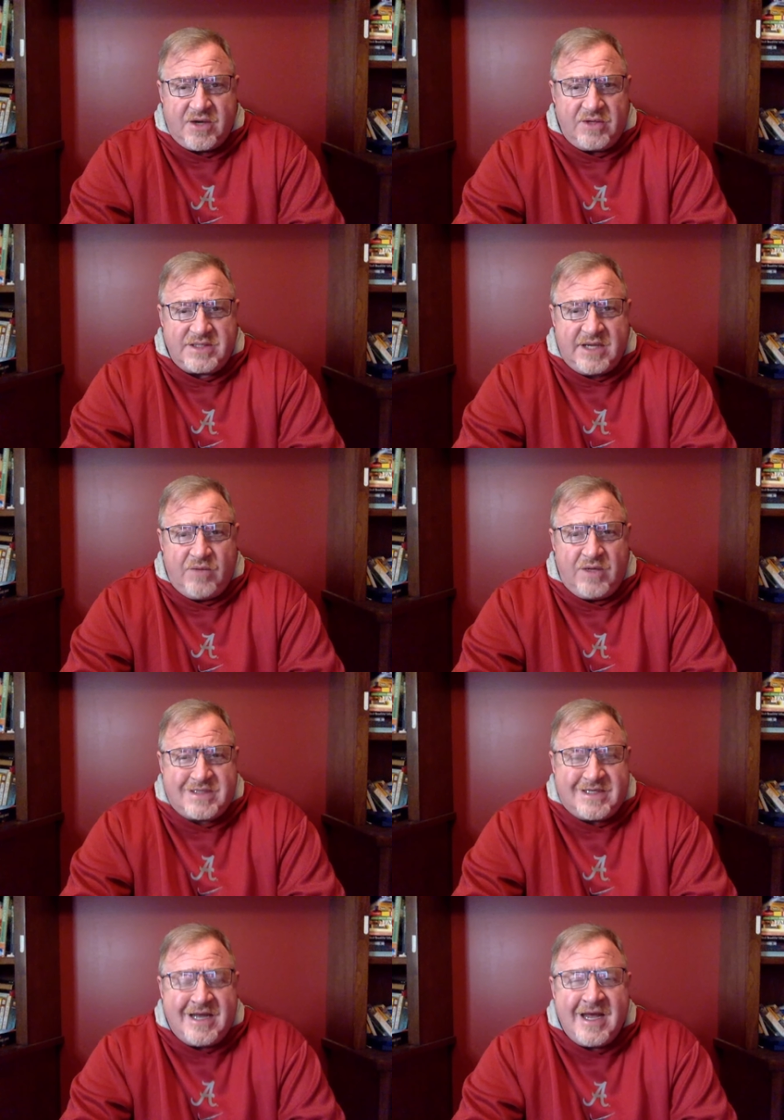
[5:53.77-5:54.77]
told us he
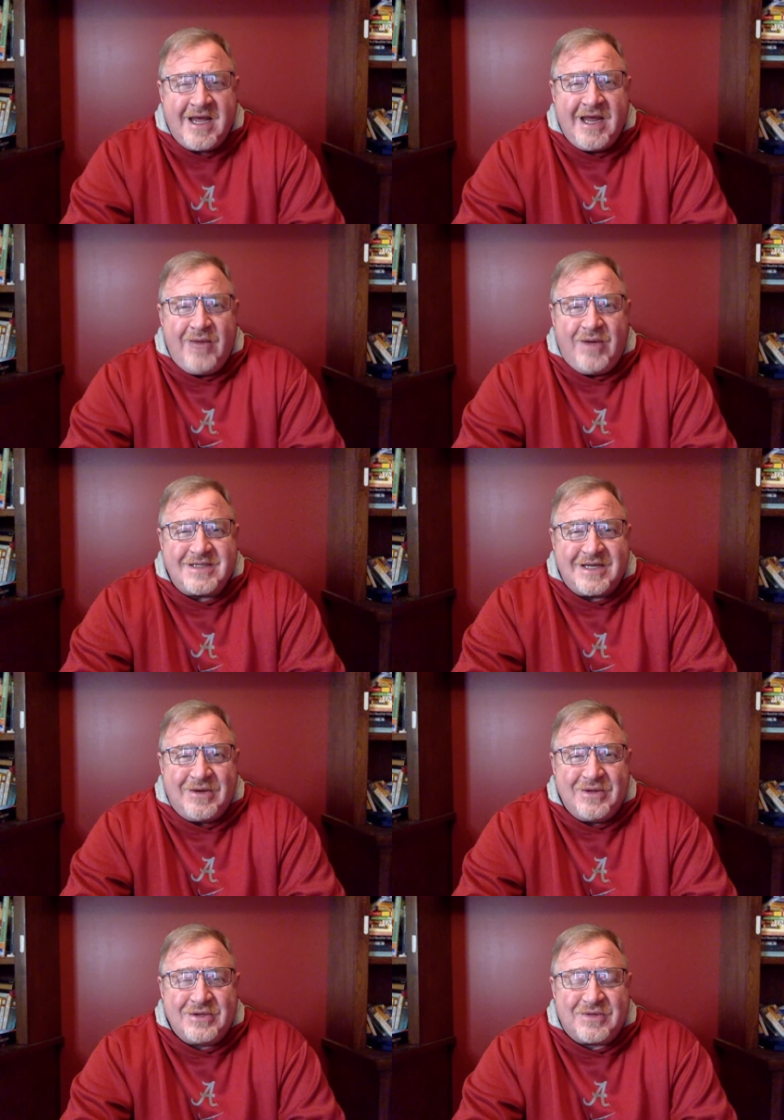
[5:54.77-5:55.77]
wasn't he wasn't
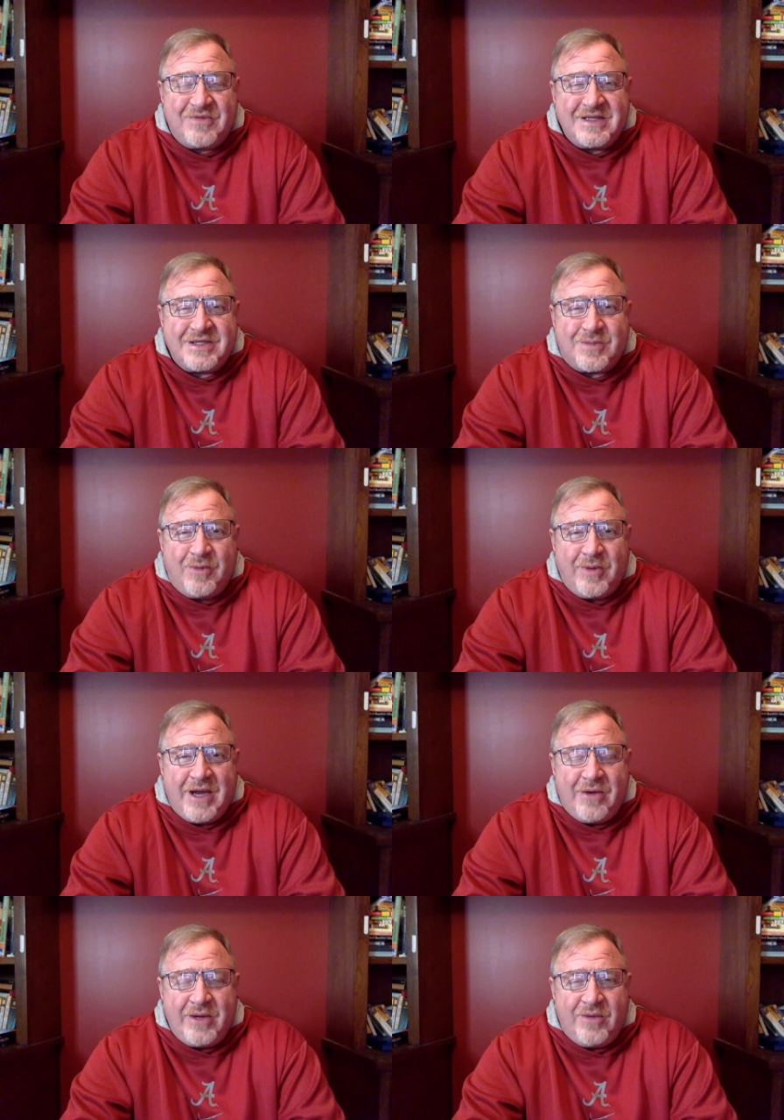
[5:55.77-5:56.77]
on those visits when we
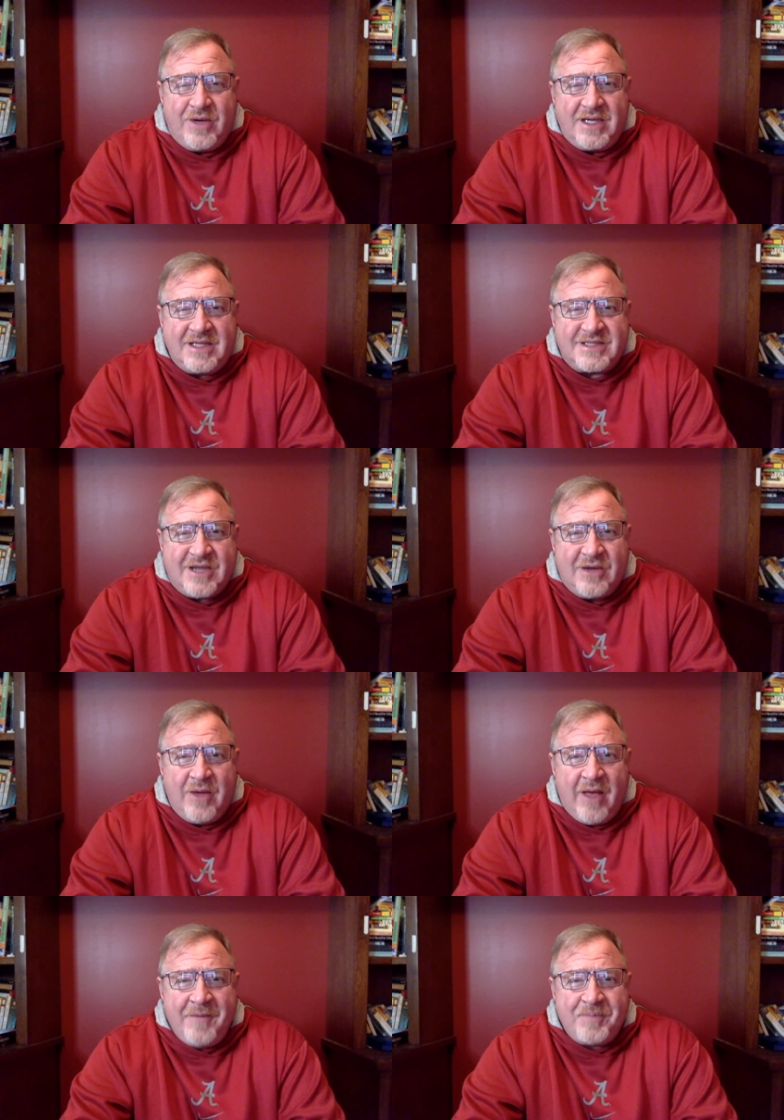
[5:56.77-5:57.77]
know he was. So
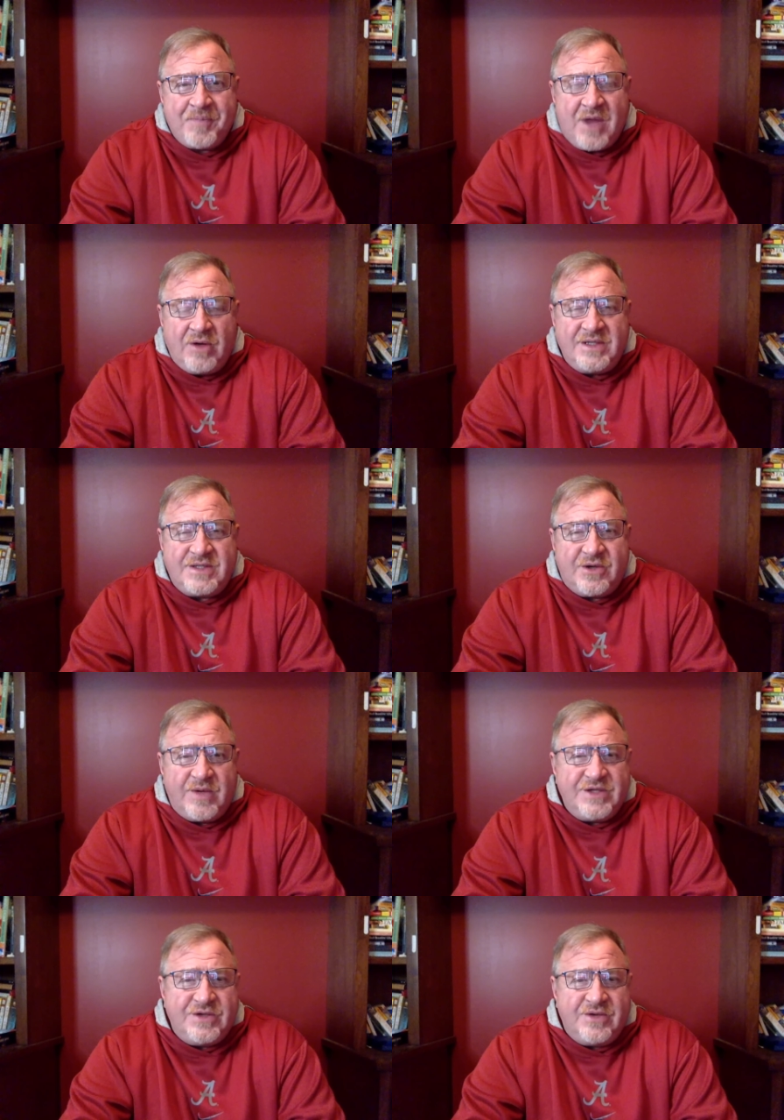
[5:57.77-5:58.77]
Tony's an
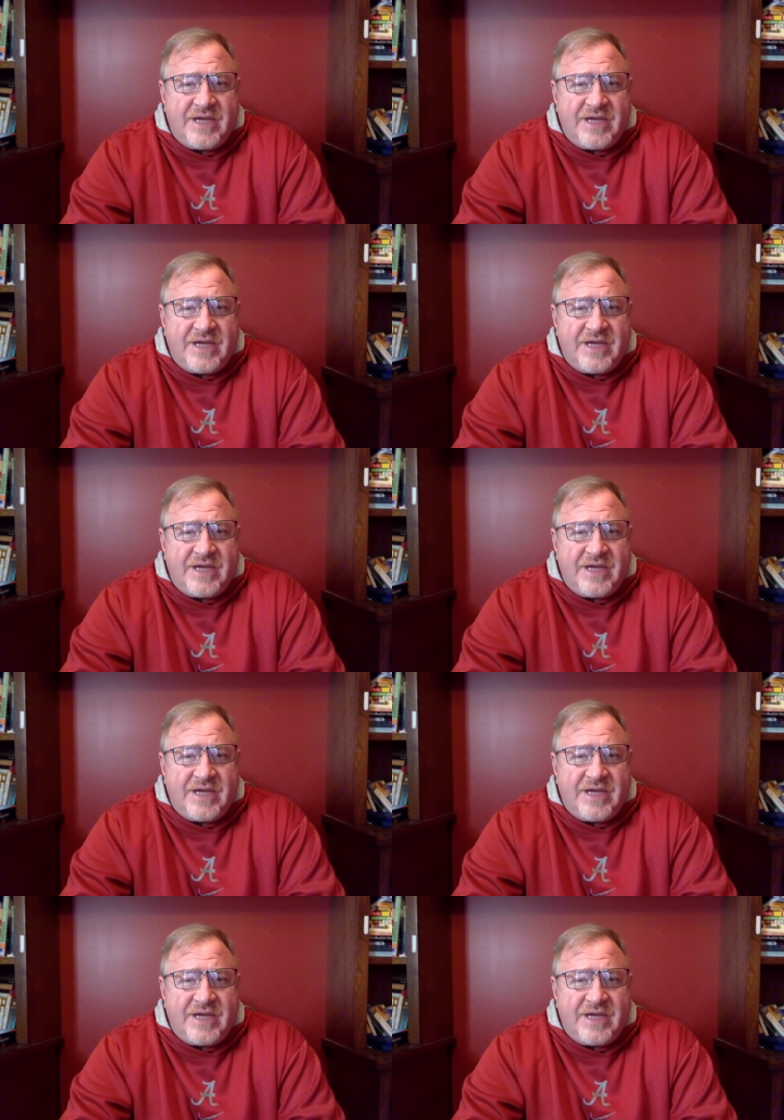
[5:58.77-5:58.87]
original